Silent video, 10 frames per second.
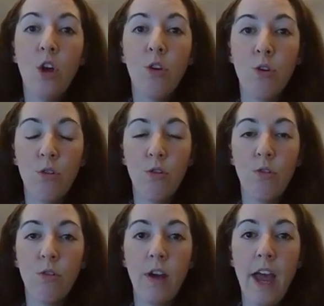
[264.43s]

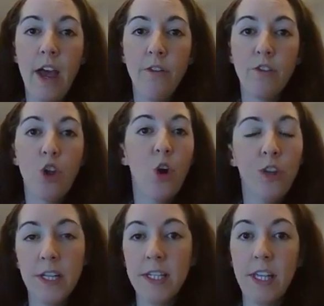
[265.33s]
who have told
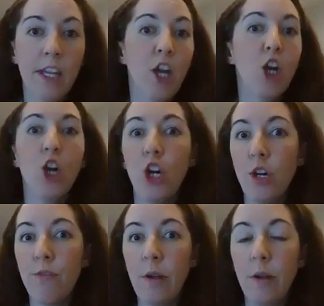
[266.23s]
us that they
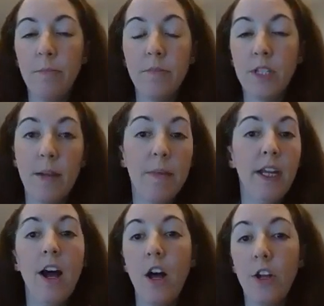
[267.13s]
heard from somebody
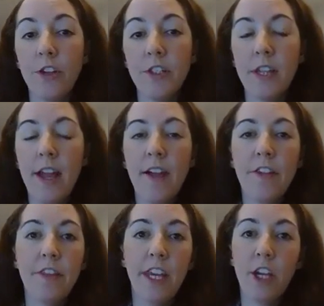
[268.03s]
else
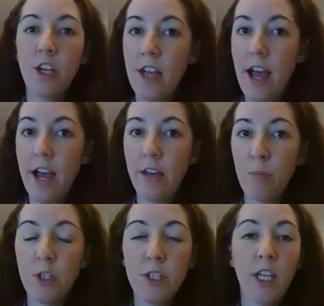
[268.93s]
that they could not
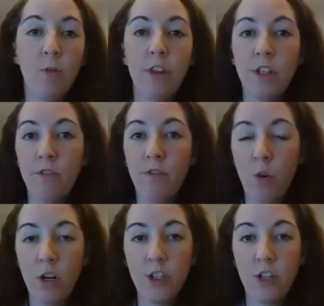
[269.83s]
proceed with a
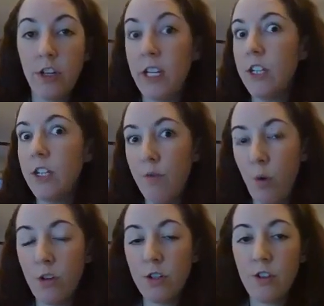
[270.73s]
divorce or get
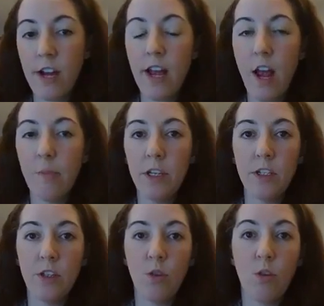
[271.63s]
divorced right now because
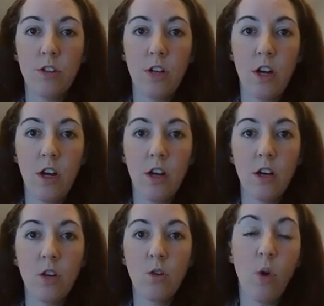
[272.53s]
the courts are
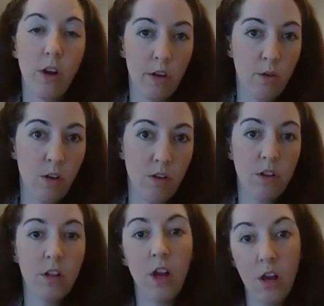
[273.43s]
quote unquote
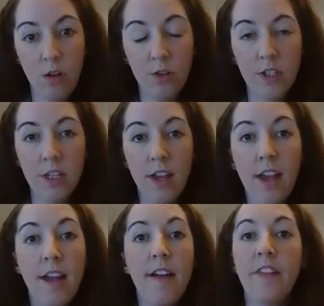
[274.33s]
closed.
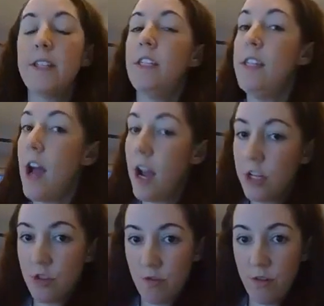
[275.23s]
That's not
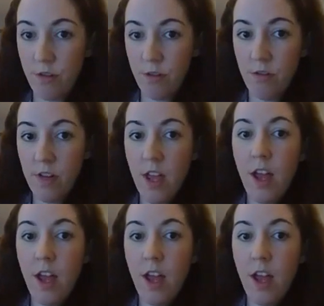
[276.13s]
true.